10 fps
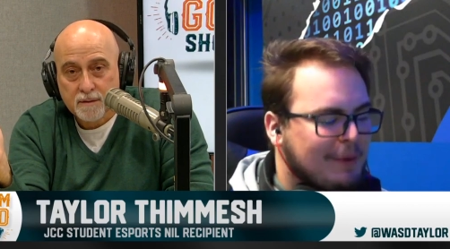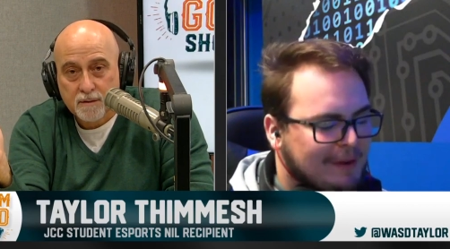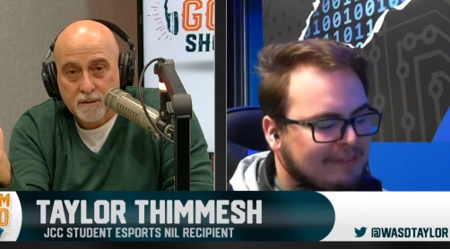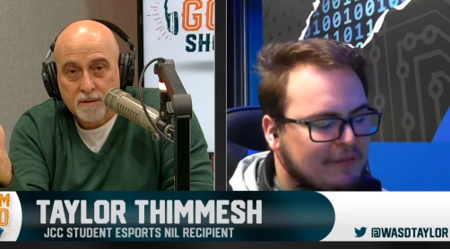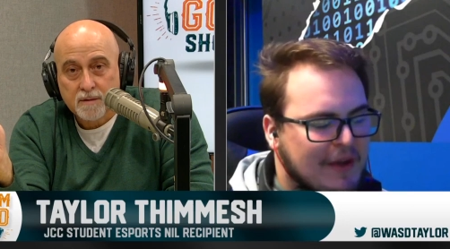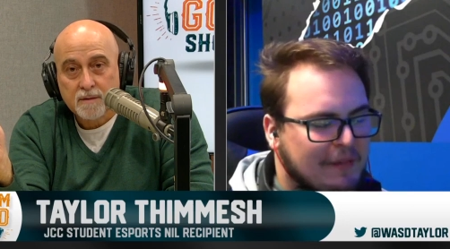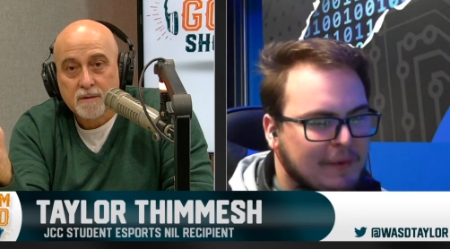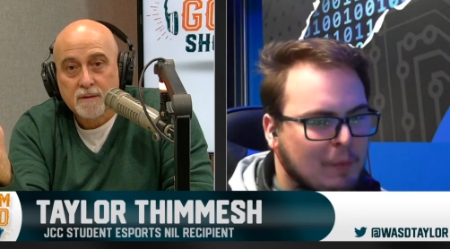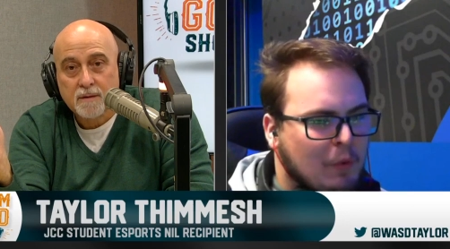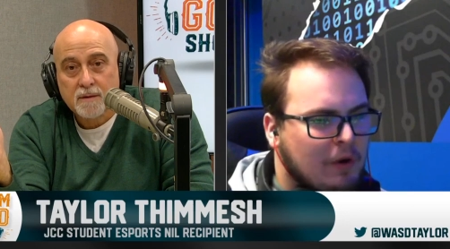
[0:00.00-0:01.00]
Speaker 1: to put myself
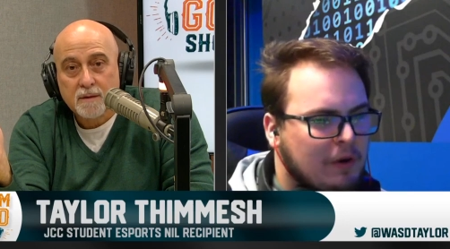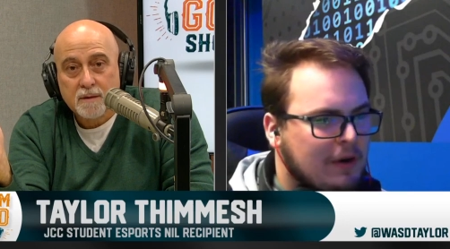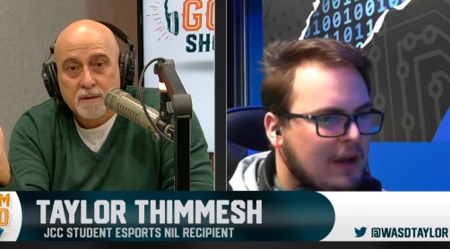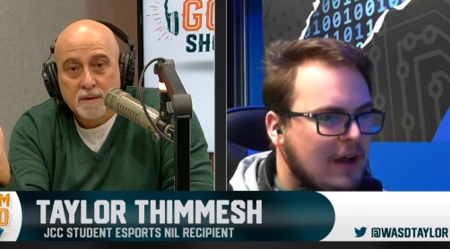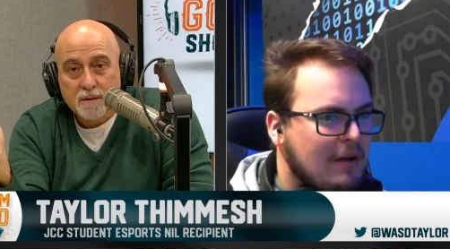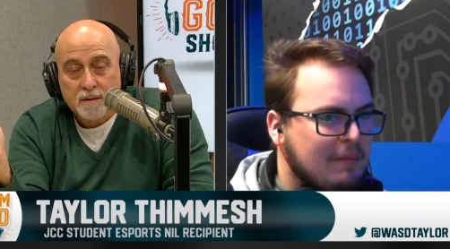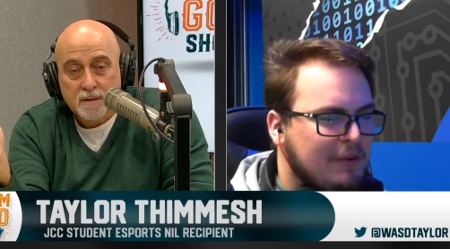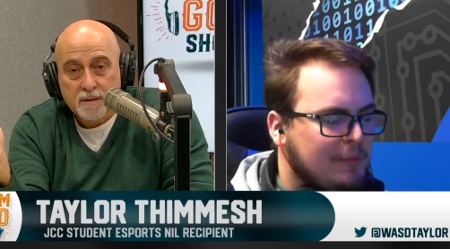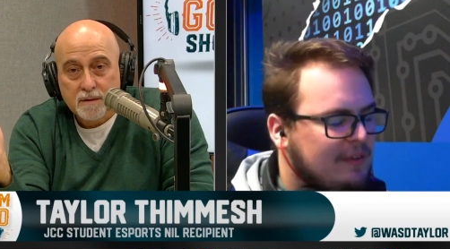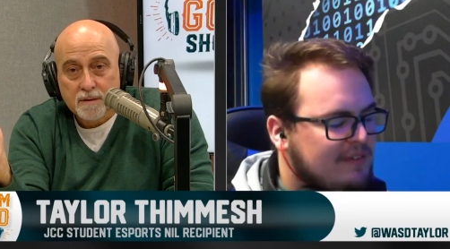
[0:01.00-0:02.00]
out there more
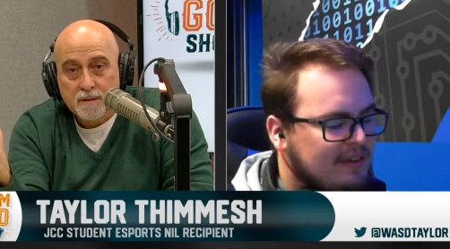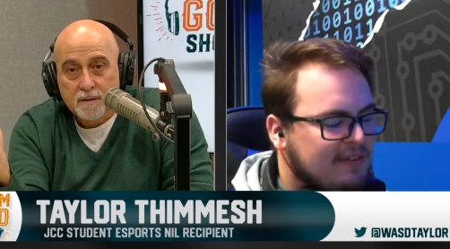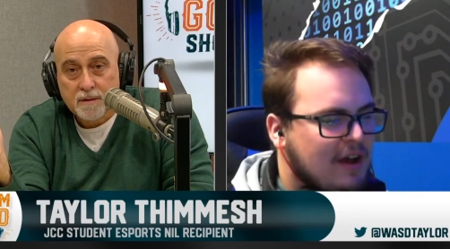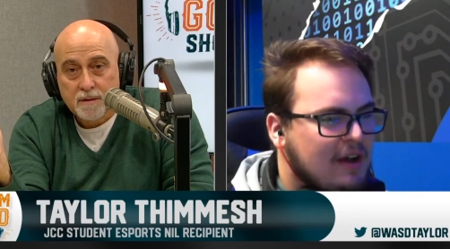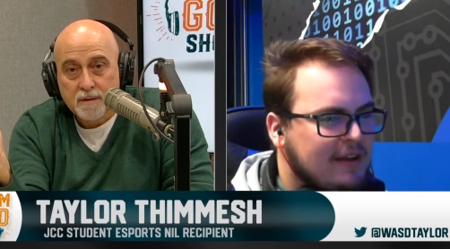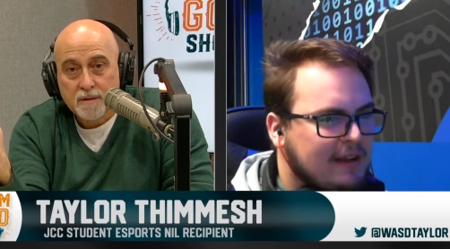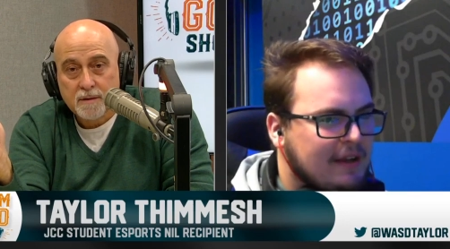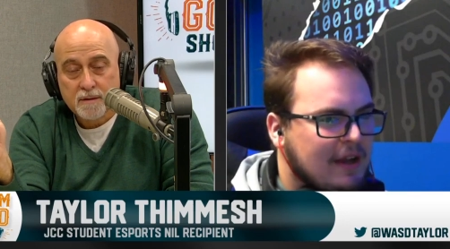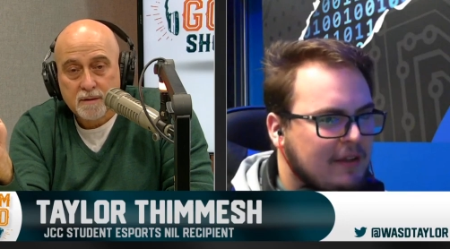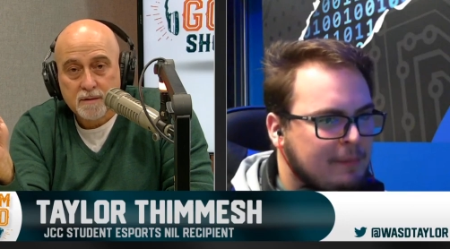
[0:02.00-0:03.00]
um, between TikTok
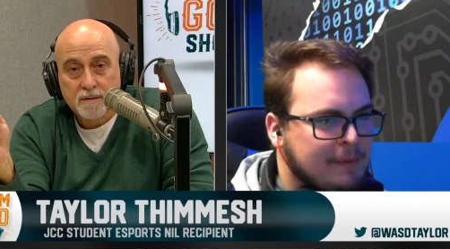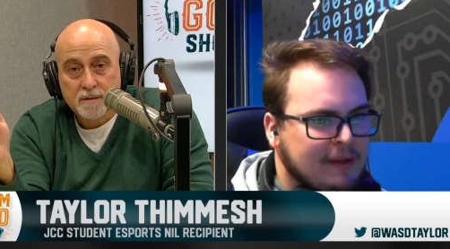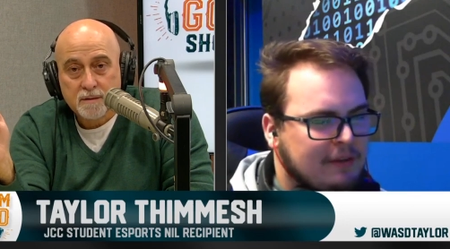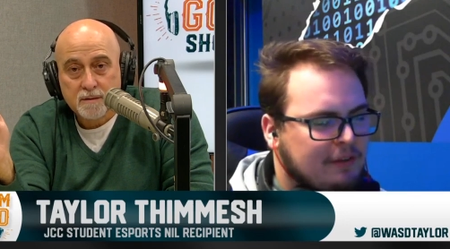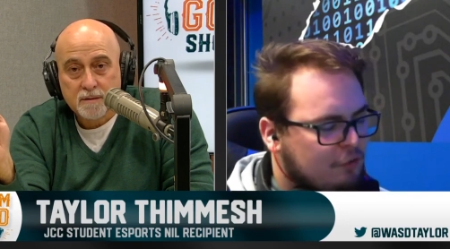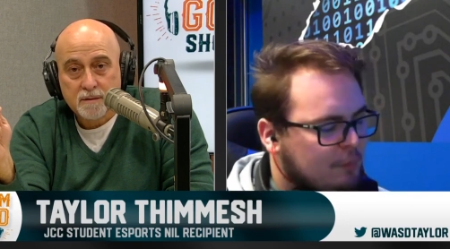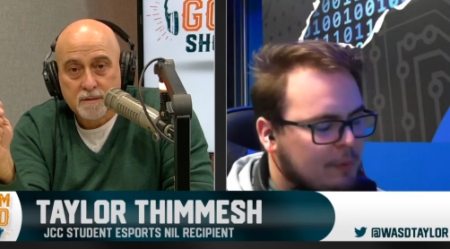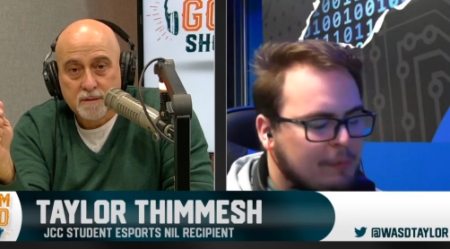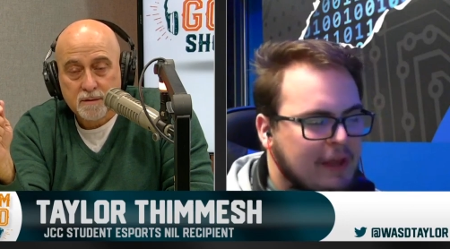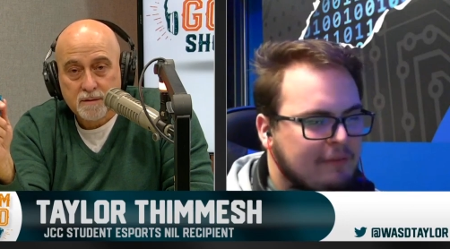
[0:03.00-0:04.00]
and uh, the big
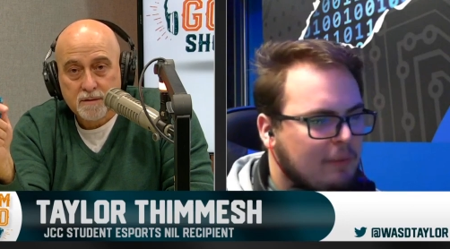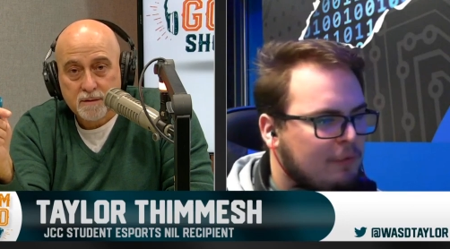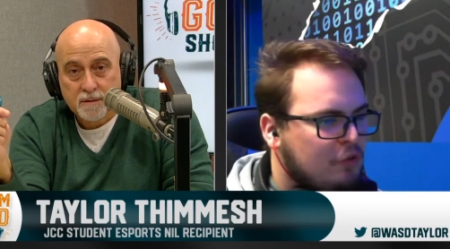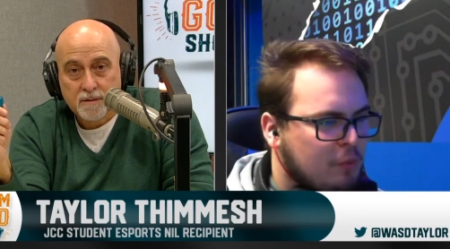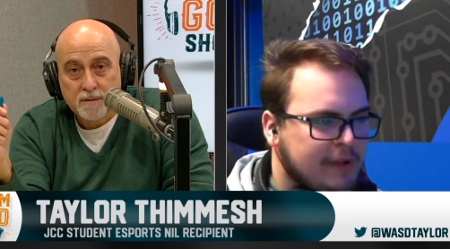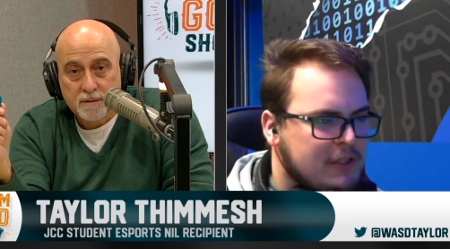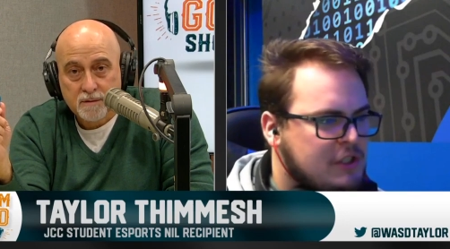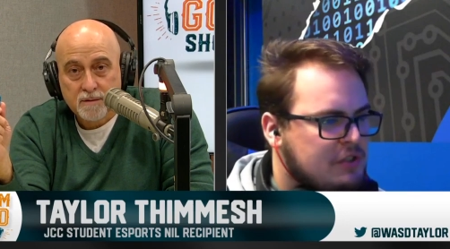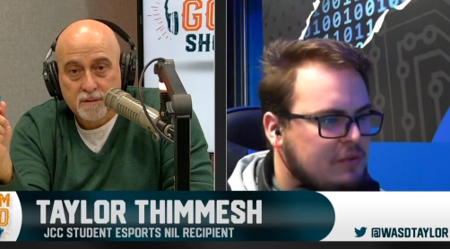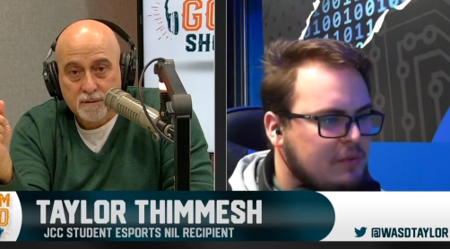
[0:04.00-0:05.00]
streaming platform
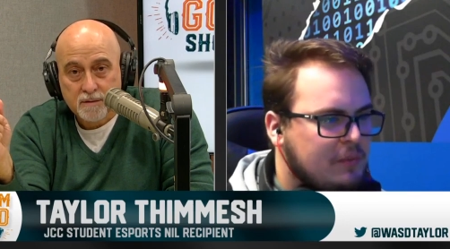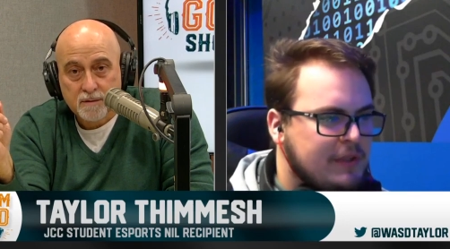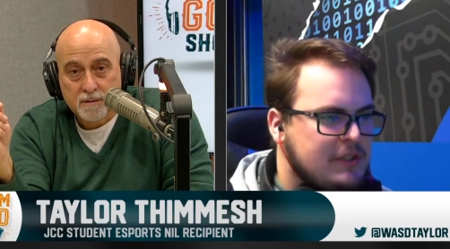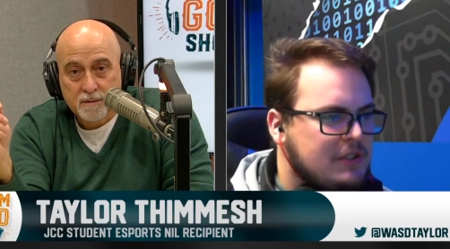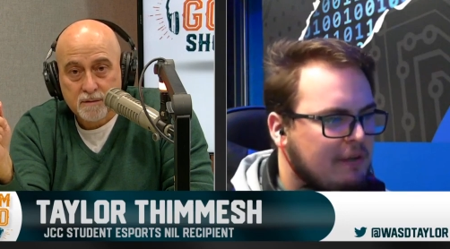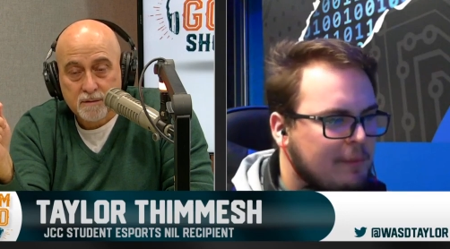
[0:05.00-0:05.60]
Twitch, which okay.